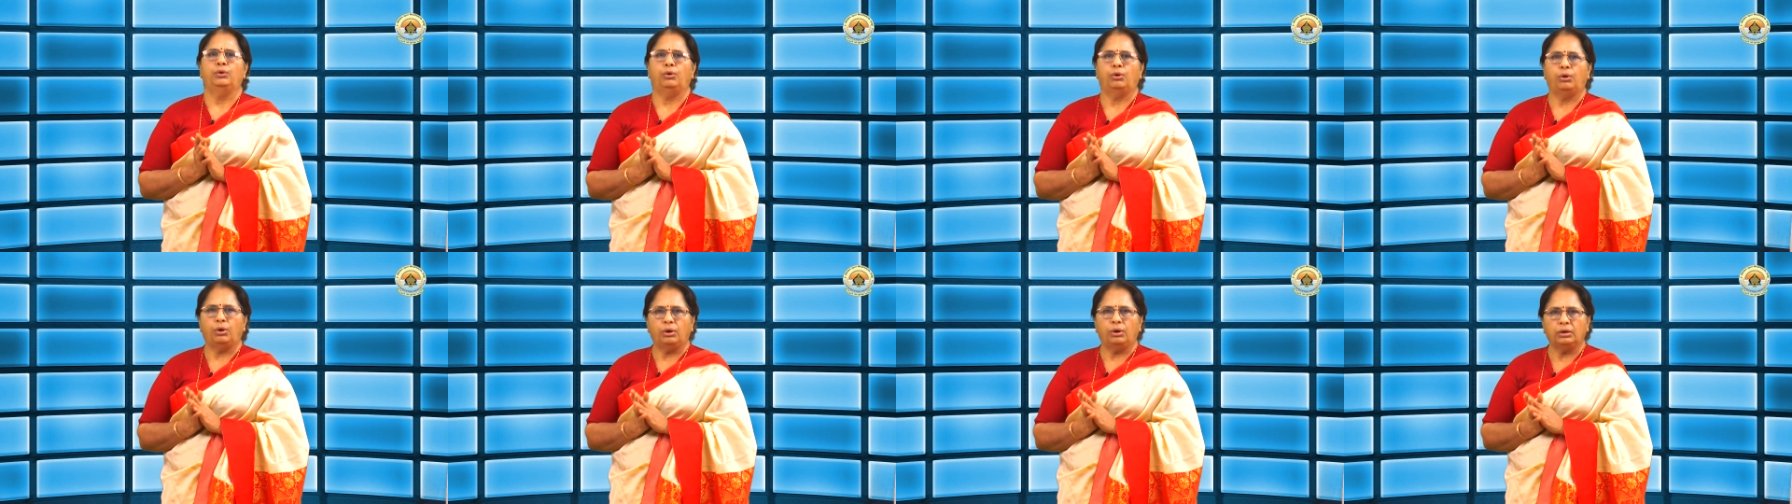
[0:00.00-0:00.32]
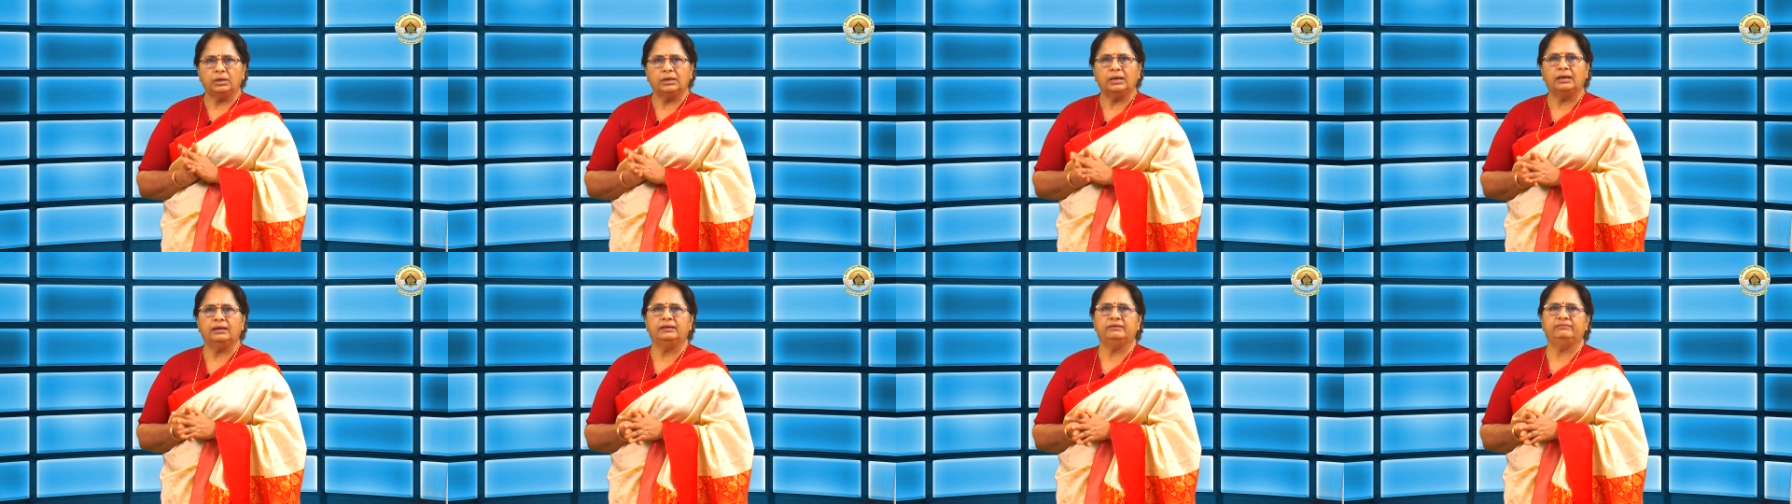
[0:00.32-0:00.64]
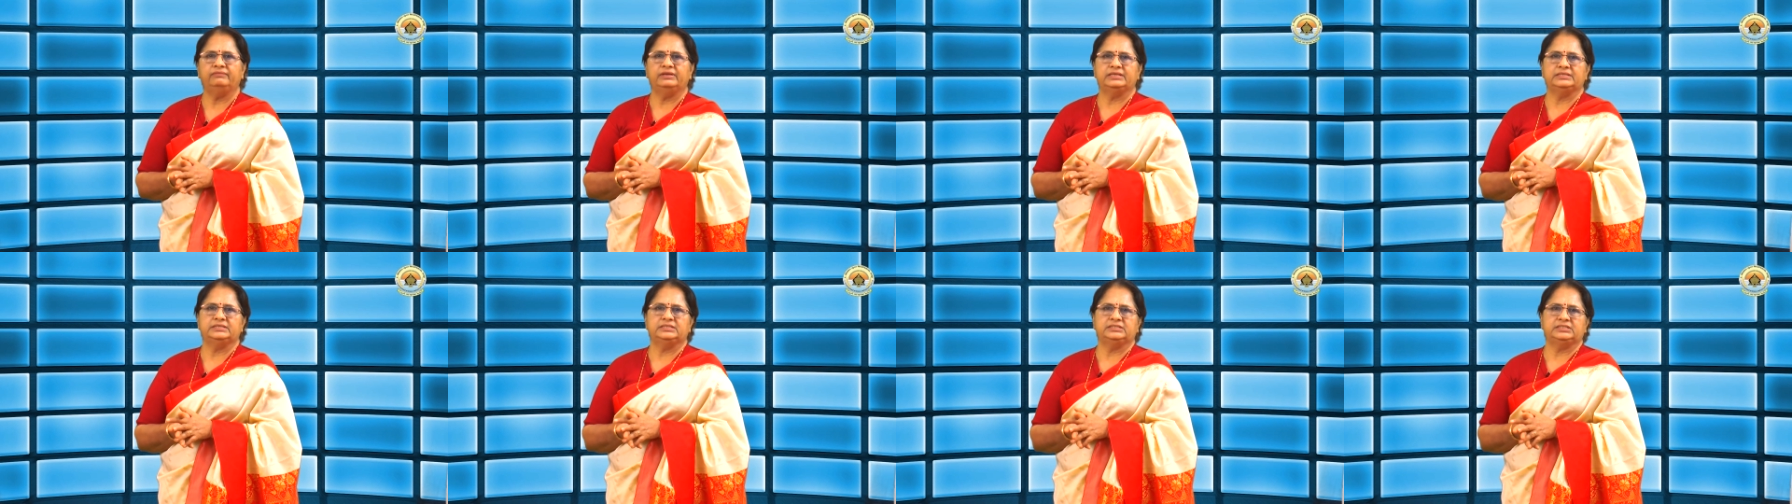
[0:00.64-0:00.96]
or her
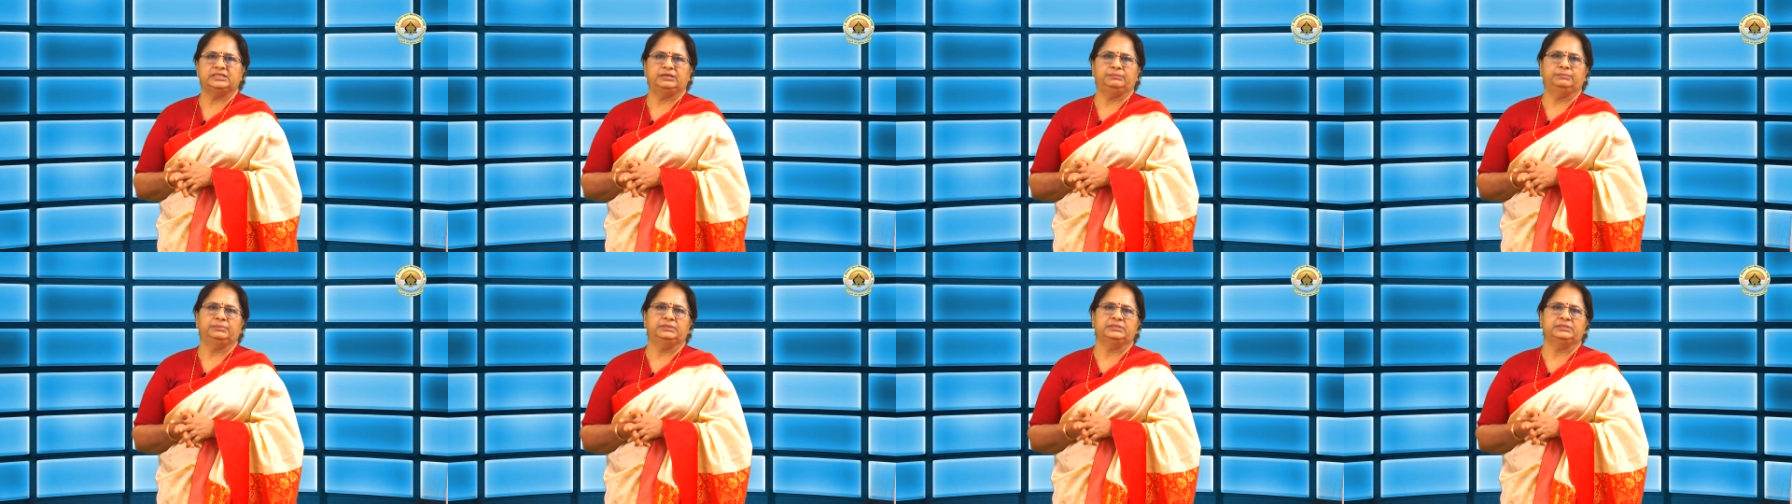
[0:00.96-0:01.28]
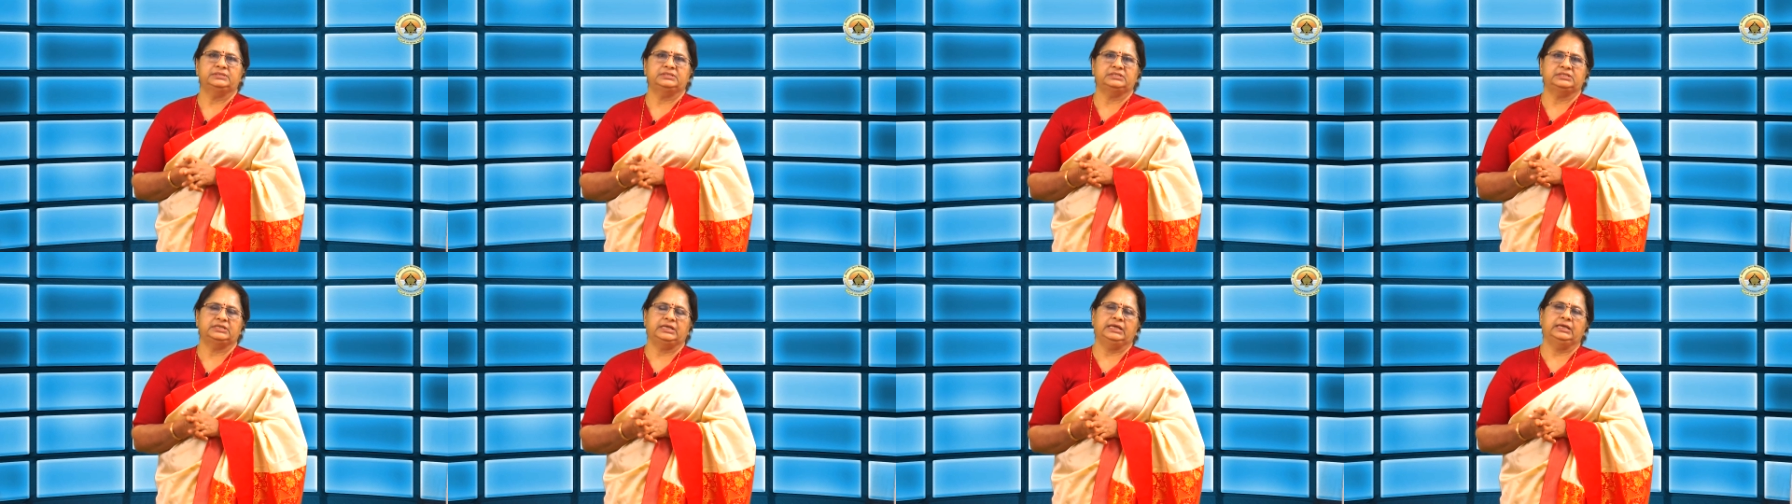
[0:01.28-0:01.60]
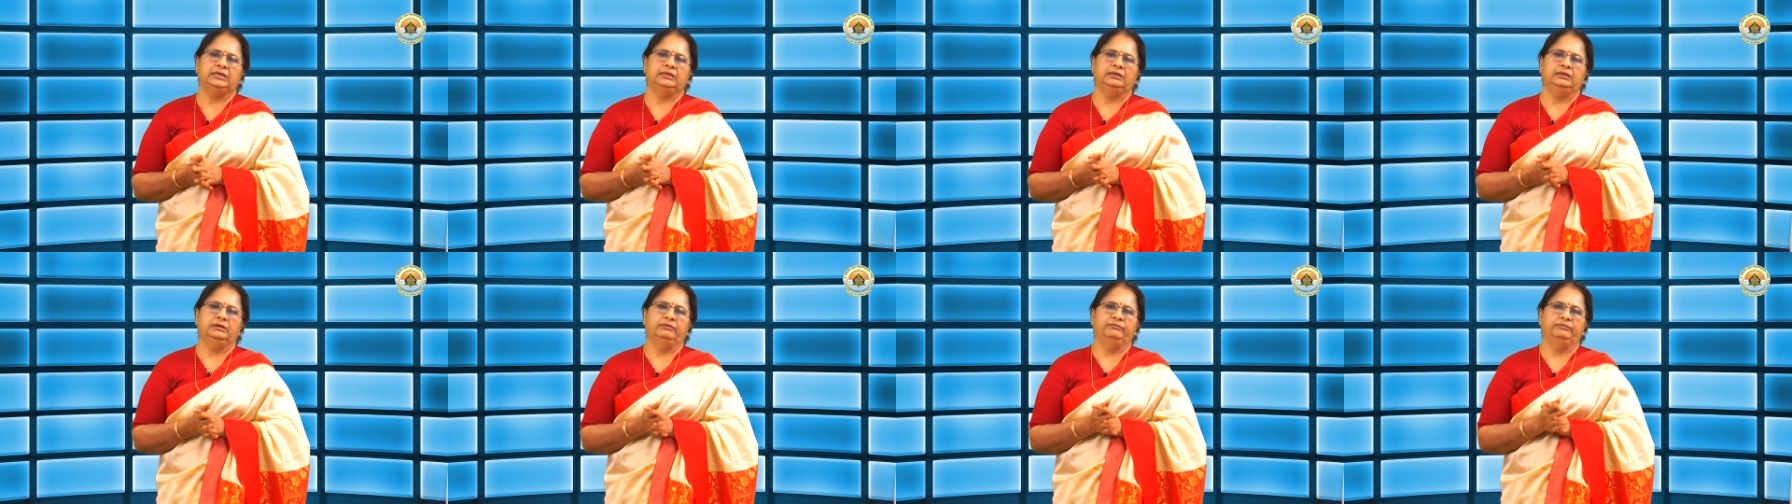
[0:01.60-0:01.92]
vegetables taken